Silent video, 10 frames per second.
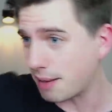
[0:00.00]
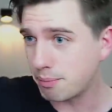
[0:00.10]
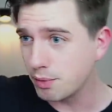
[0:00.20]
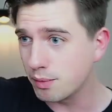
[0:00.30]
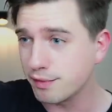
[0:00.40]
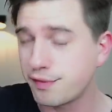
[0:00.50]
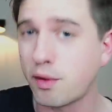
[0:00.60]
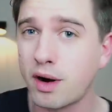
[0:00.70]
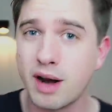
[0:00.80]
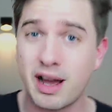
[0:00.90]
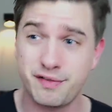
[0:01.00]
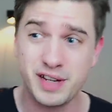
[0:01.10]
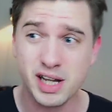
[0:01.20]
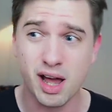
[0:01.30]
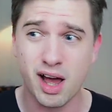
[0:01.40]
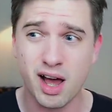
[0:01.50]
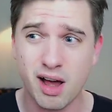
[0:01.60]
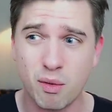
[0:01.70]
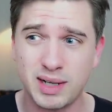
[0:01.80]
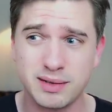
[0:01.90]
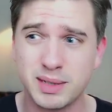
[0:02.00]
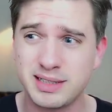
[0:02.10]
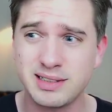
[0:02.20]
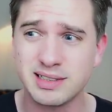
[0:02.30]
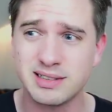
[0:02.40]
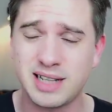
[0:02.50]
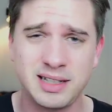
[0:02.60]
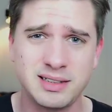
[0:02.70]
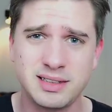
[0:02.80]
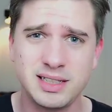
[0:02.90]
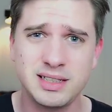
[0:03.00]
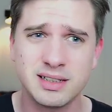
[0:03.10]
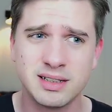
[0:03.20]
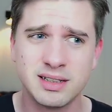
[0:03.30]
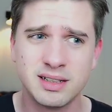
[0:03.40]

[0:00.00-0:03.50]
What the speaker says: kaboom, for, I think, what is it, 90?